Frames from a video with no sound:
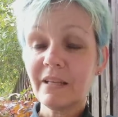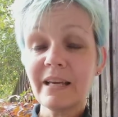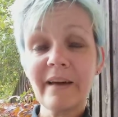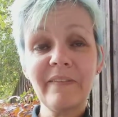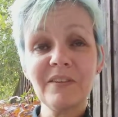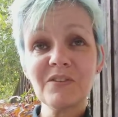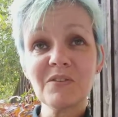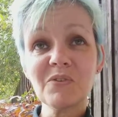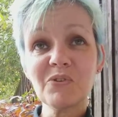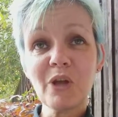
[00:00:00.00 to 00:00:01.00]
And there's
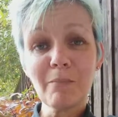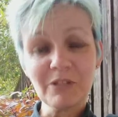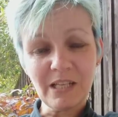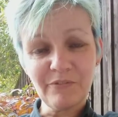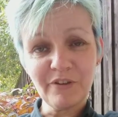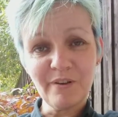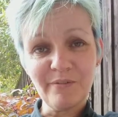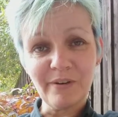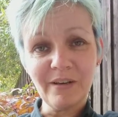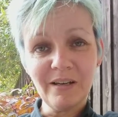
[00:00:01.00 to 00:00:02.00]
so much left
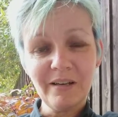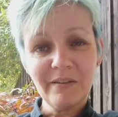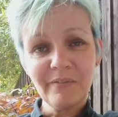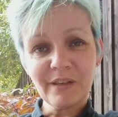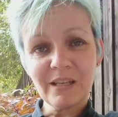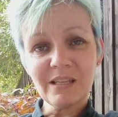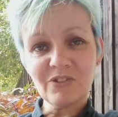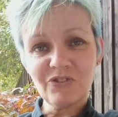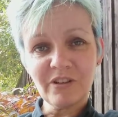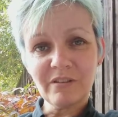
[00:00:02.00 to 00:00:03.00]
over that he is
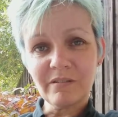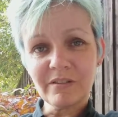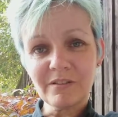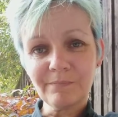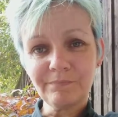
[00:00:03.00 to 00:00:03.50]
generous.